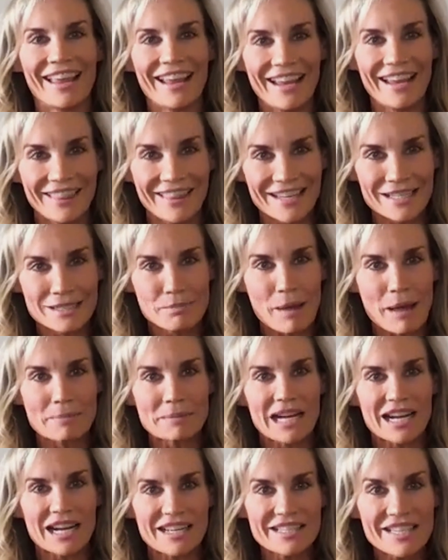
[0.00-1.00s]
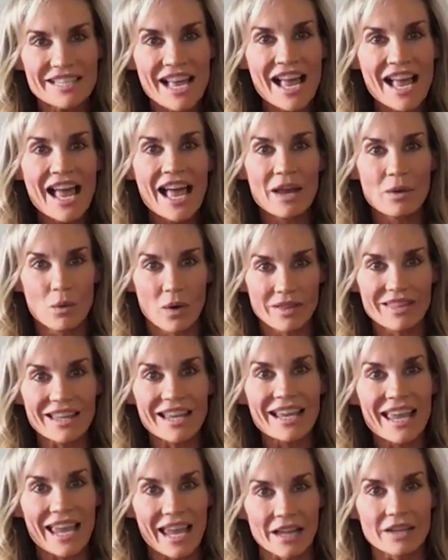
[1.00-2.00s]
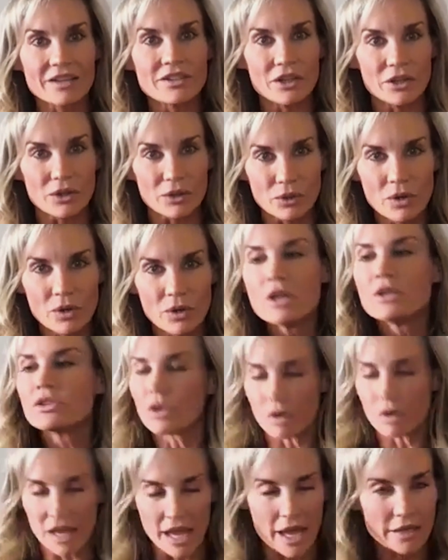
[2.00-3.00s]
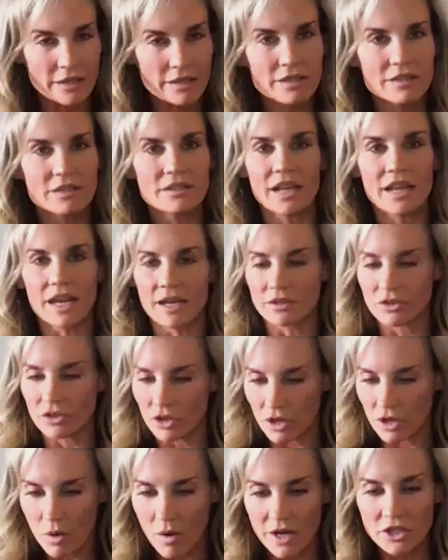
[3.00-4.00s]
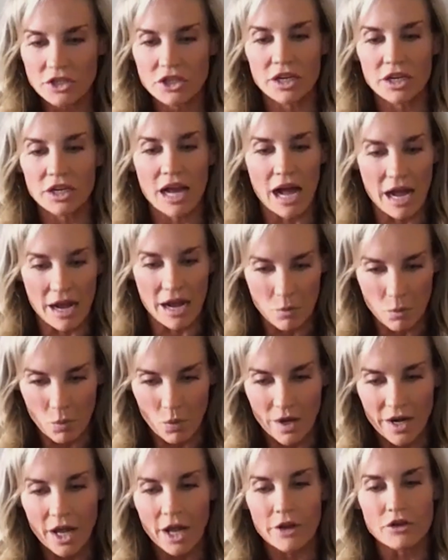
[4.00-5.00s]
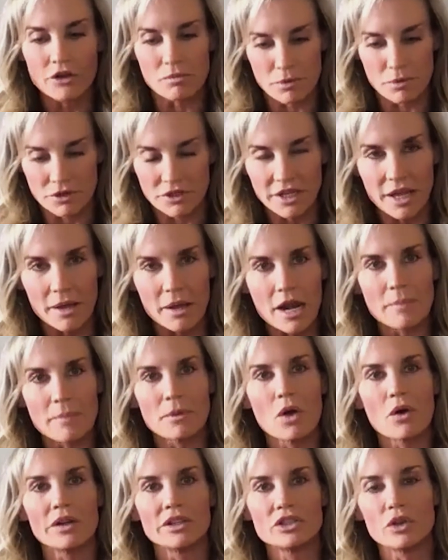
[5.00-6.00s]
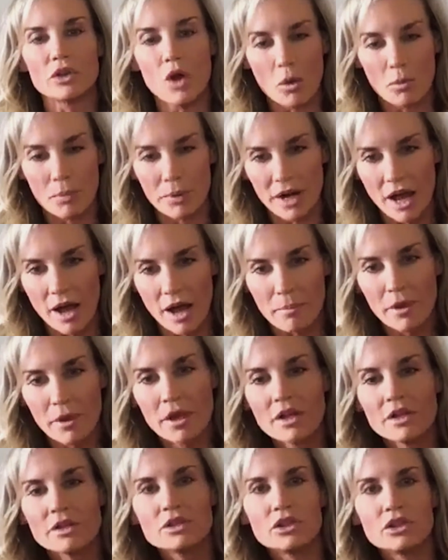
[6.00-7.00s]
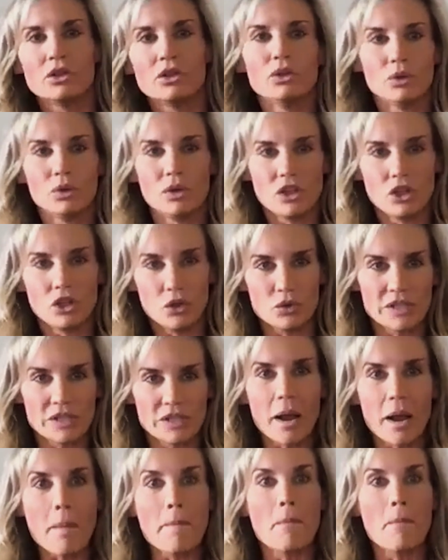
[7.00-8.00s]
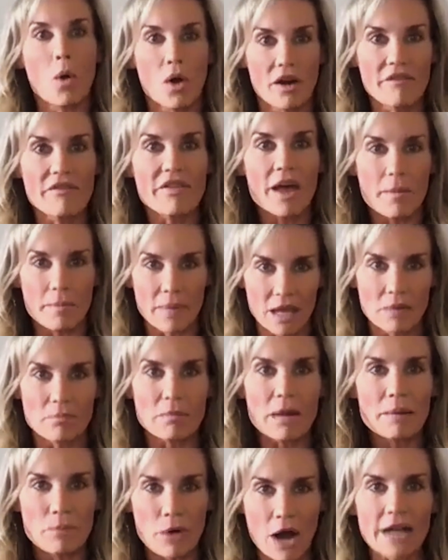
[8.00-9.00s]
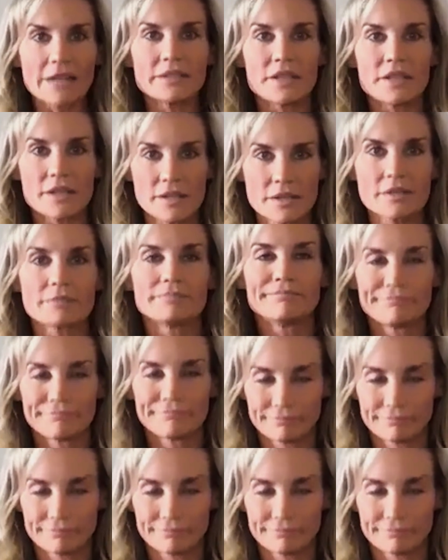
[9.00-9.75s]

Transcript: in these peptides and what they can do. So yes, to answer your question, I 100% am going to open up to using more of them in my practice.